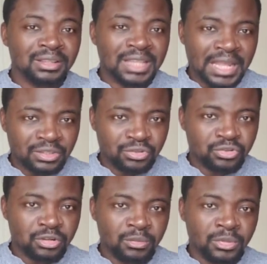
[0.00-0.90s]
that
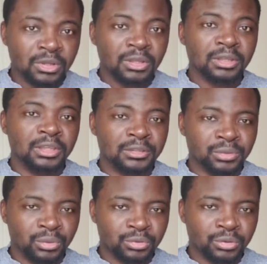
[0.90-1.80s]
stream
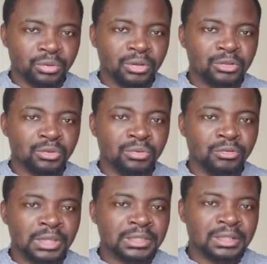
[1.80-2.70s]
is also going to
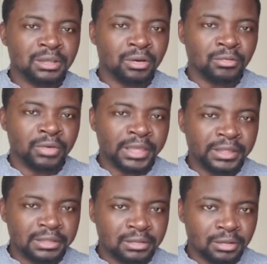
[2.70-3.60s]
readily offer
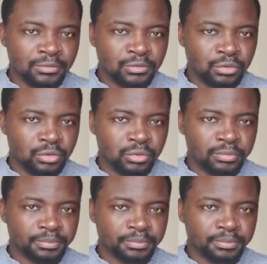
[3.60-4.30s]
itself to you.